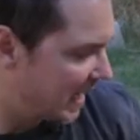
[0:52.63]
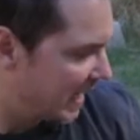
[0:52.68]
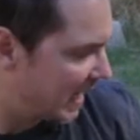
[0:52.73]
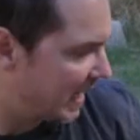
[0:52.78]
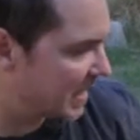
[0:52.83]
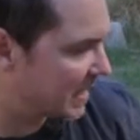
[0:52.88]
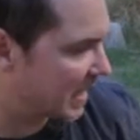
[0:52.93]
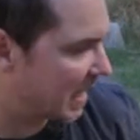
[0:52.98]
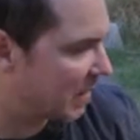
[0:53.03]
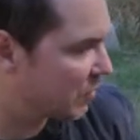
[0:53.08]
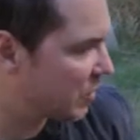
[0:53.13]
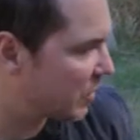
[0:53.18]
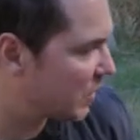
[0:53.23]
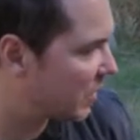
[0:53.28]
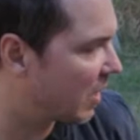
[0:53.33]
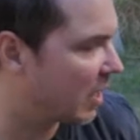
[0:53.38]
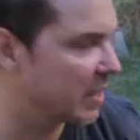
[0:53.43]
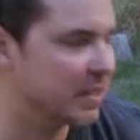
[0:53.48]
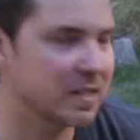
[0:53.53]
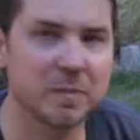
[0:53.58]
is I've just
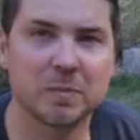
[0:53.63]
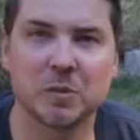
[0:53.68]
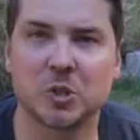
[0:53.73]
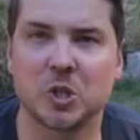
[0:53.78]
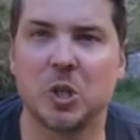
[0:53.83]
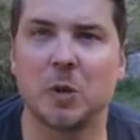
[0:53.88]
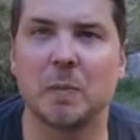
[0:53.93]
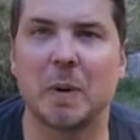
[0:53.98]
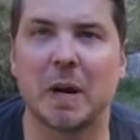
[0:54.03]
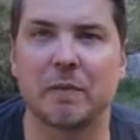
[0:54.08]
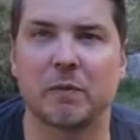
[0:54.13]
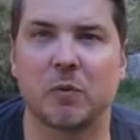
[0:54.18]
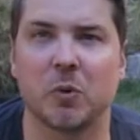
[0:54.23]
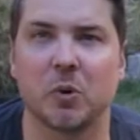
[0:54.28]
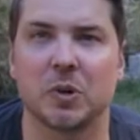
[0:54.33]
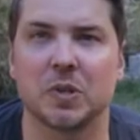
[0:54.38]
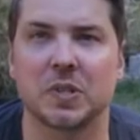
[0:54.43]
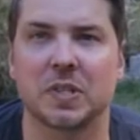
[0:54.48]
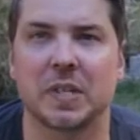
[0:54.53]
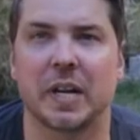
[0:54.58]
got some
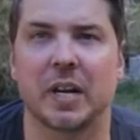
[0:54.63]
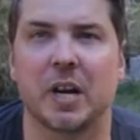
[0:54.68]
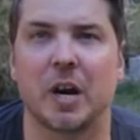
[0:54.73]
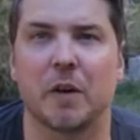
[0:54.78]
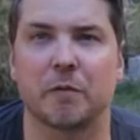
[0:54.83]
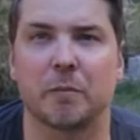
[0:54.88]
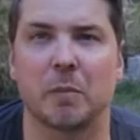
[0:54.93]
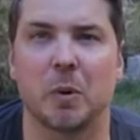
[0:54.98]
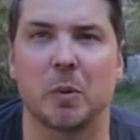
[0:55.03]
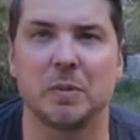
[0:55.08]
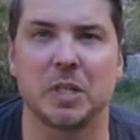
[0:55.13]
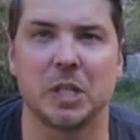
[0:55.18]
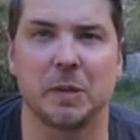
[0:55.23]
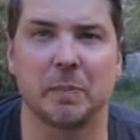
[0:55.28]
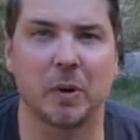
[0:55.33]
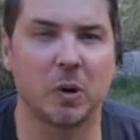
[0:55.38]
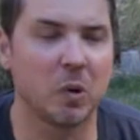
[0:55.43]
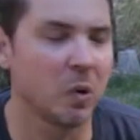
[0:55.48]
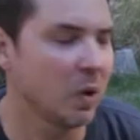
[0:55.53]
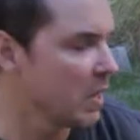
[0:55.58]
2x4s that I got from Home
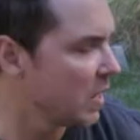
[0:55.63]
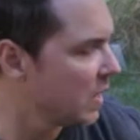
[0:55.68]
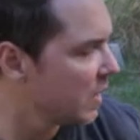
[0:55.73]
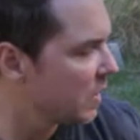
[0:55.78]
Depot.